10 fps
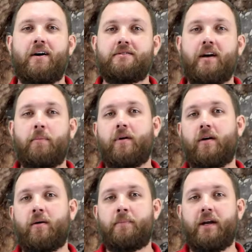On top of
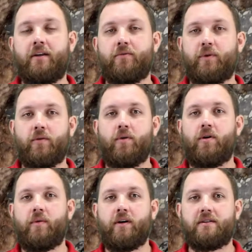updating the rear
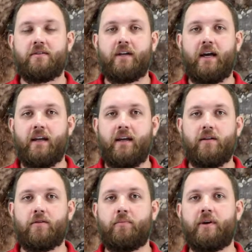wall, we also had to add
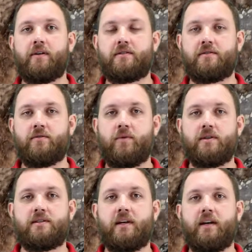helical piers because there
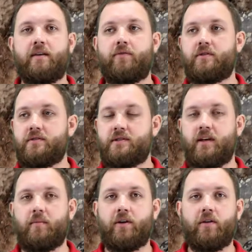was slight differential
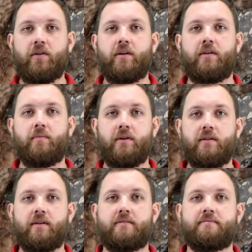settlement occurring on the building.